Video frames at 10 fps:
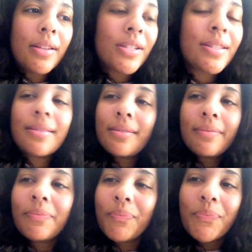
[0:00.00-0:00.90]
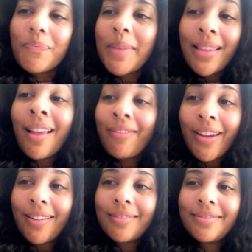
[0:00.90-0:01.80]
Just be
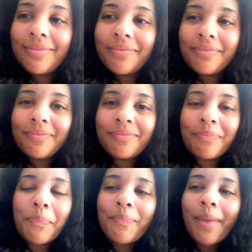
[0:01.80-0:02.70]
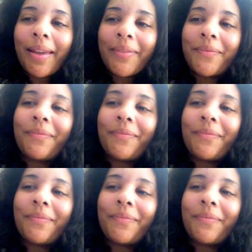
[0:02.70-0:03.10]
loving. Bye.